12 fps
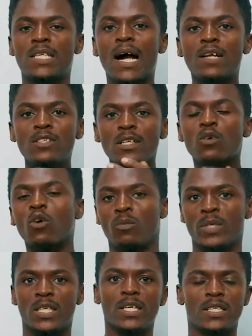actually
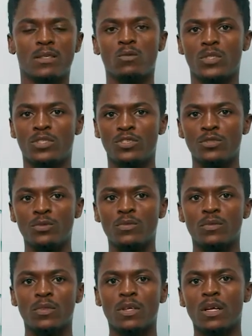communicating with you,
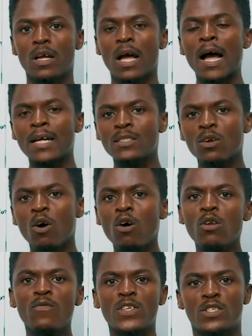and
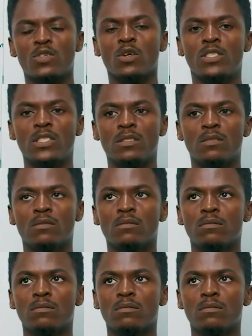all of a sudden,